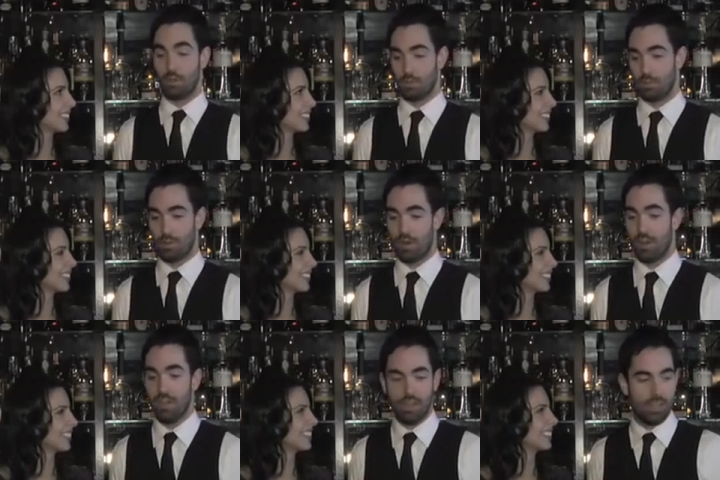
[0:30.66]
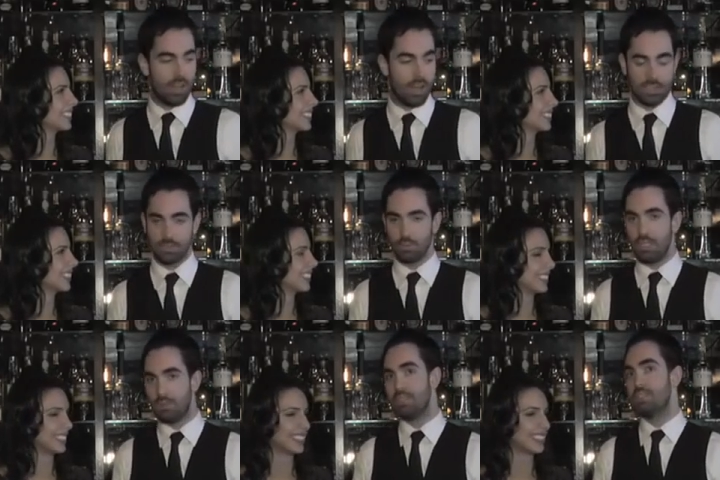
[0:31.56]
Speaker 1: over the bar. Uh, it's a
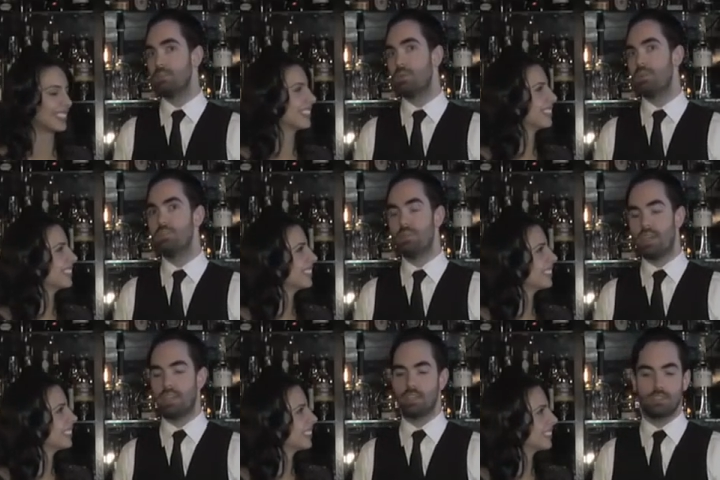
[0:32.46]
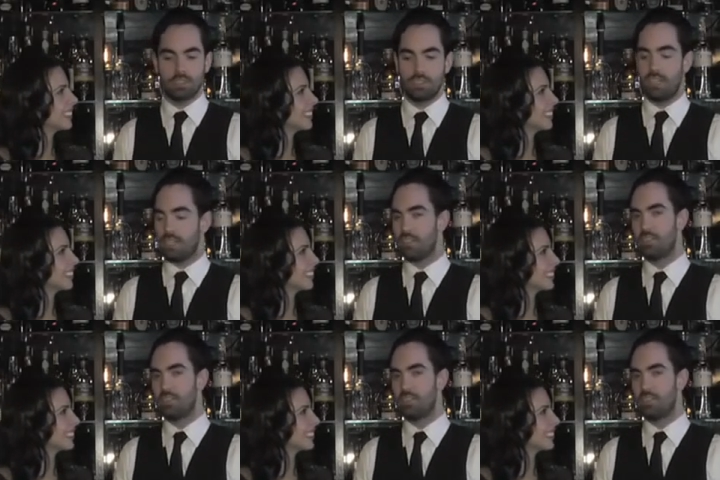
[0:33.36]
really, really simple one to make. It looks and tastes